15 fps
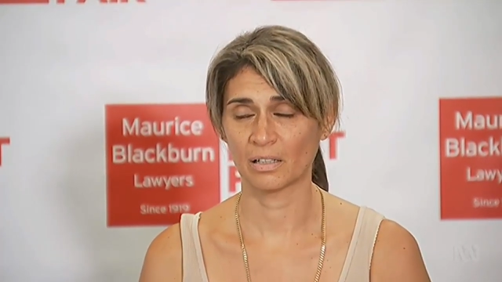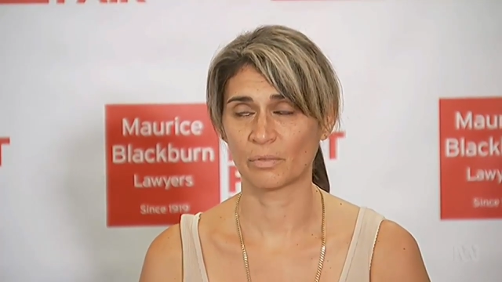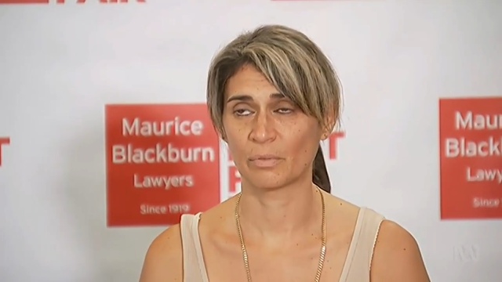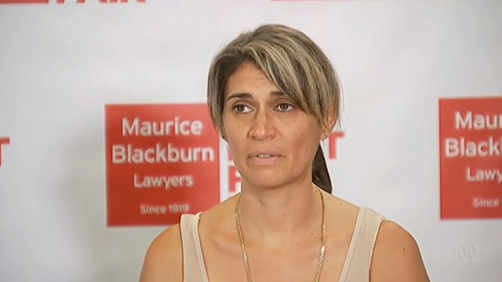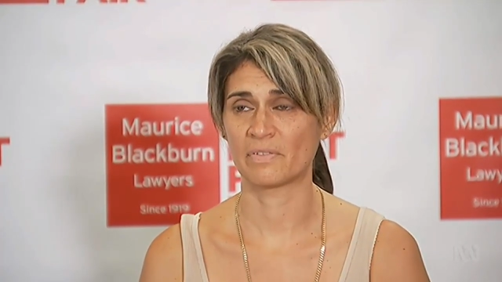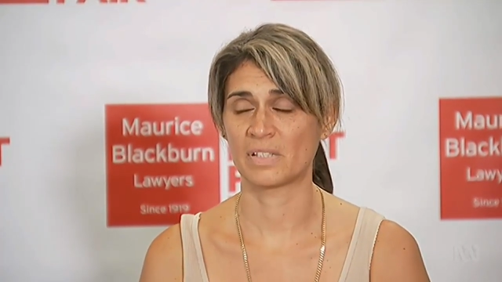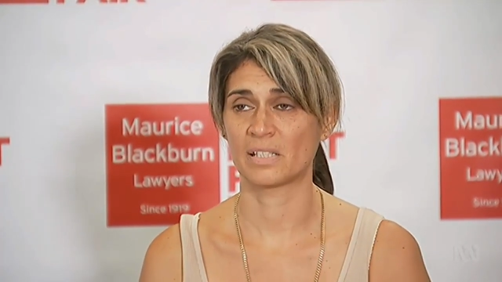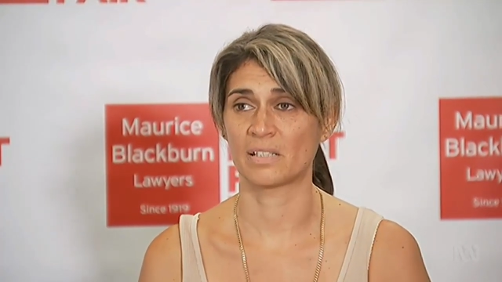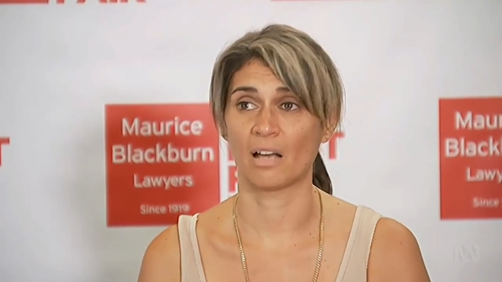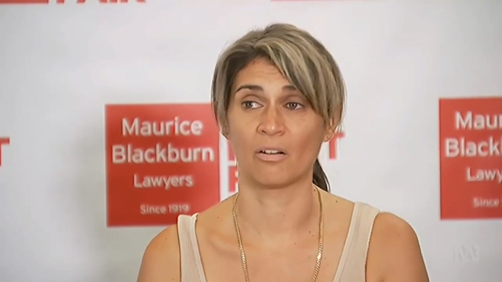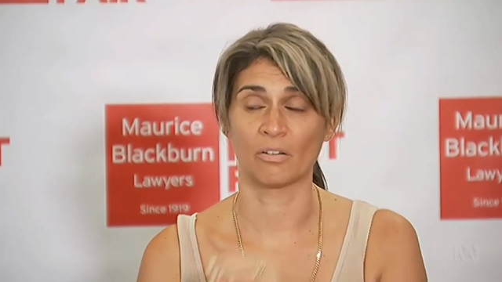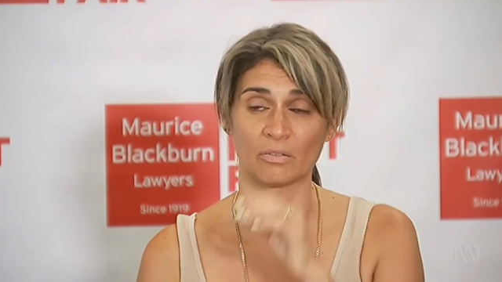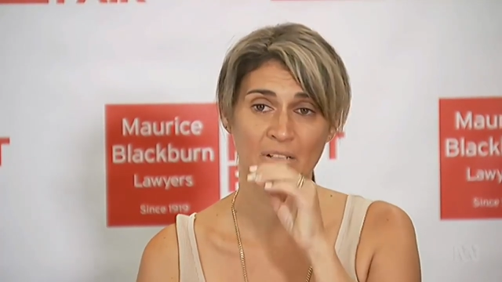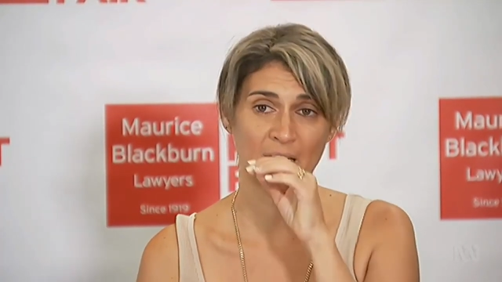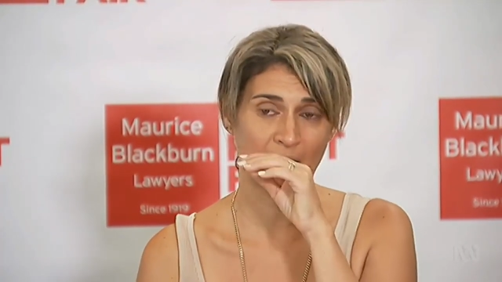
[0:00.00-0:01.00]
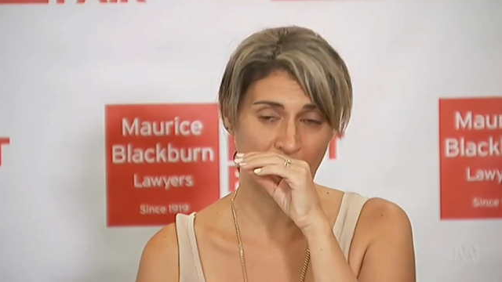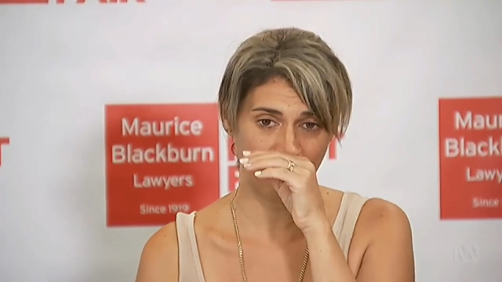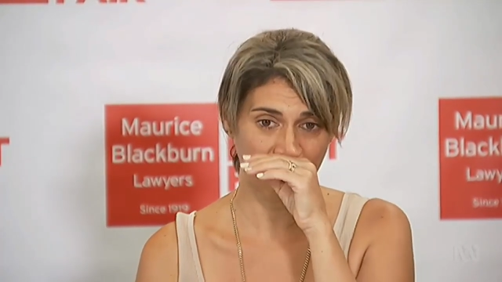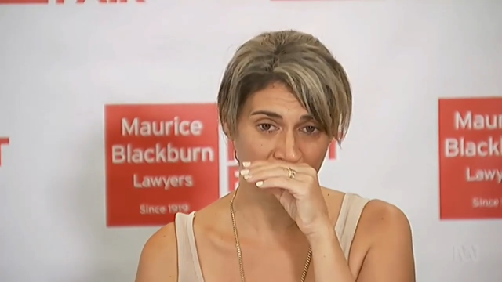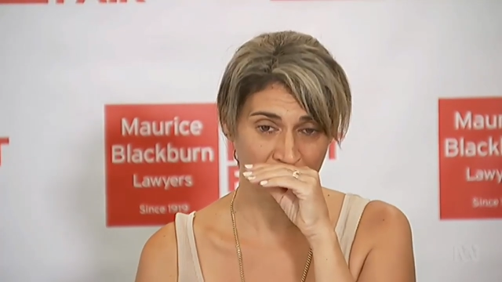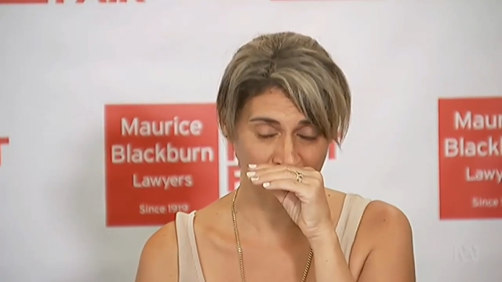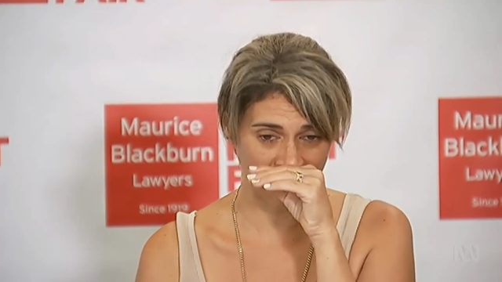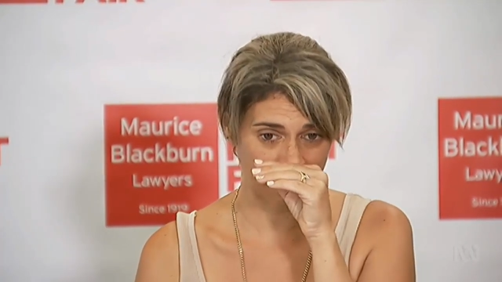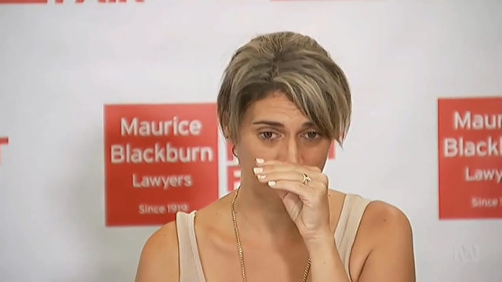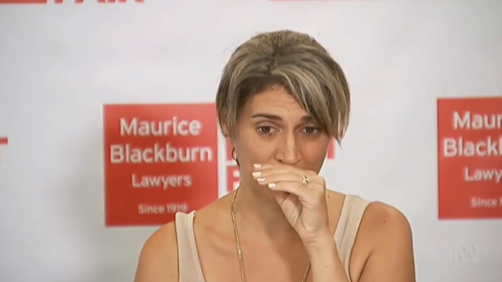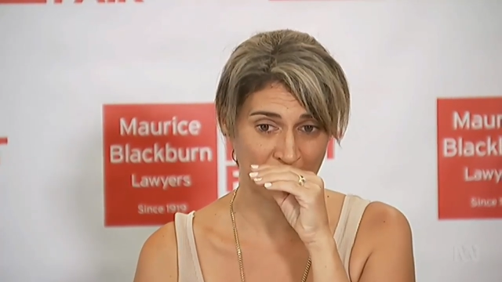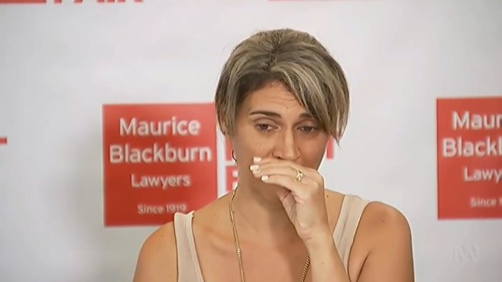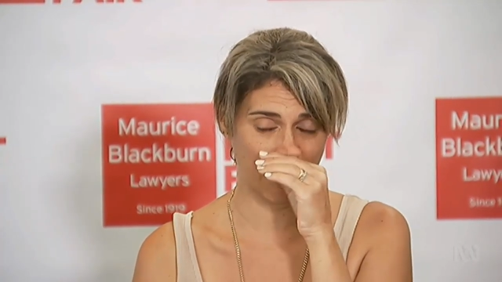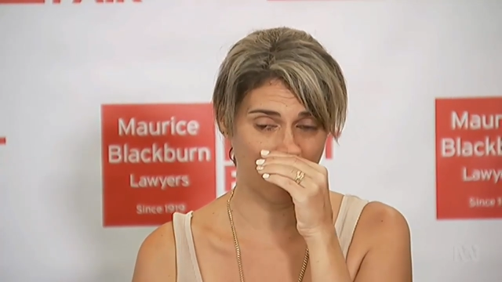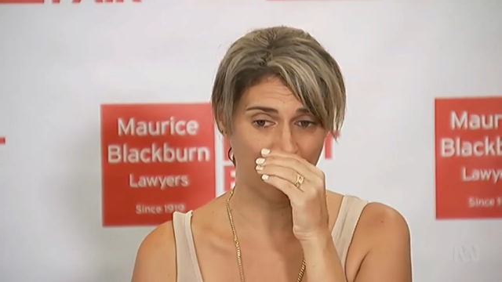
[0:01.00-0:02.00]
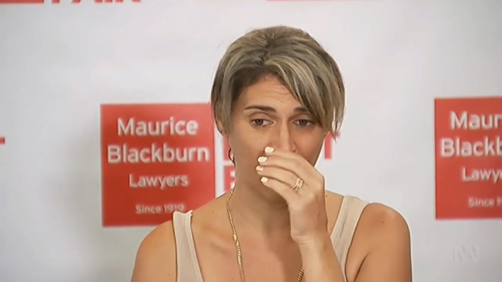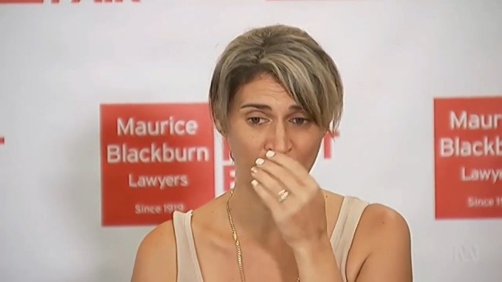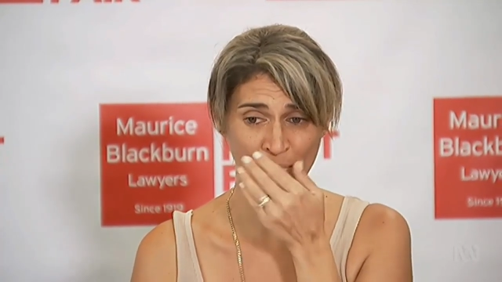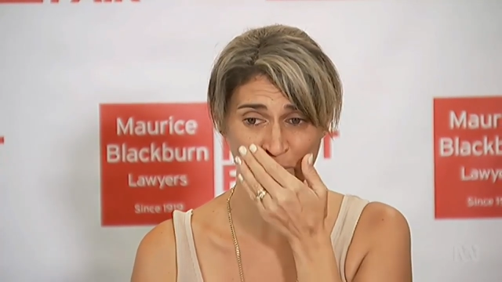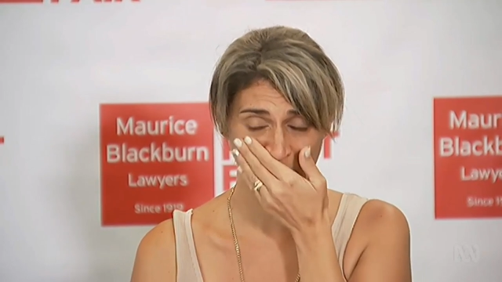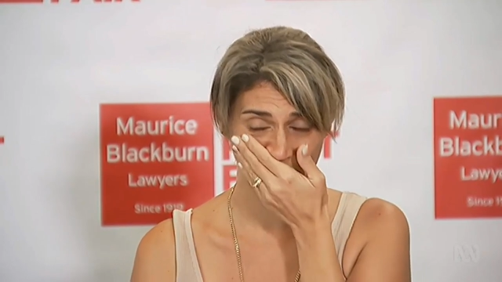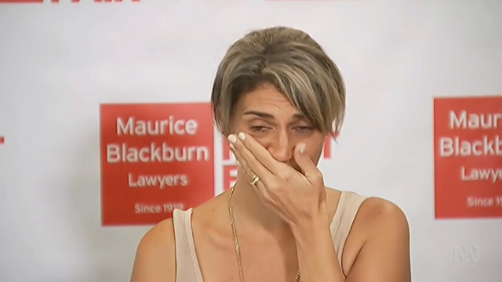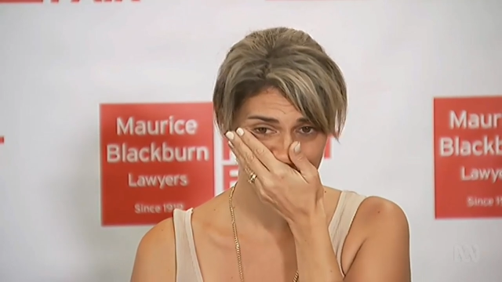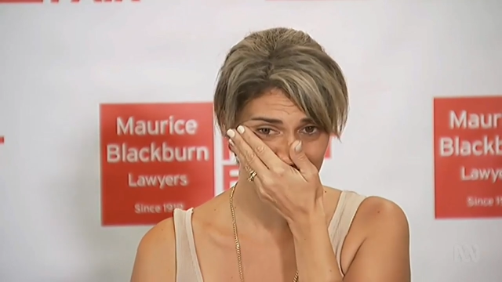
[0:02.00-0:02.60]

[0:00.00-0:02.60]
We've sold our family home.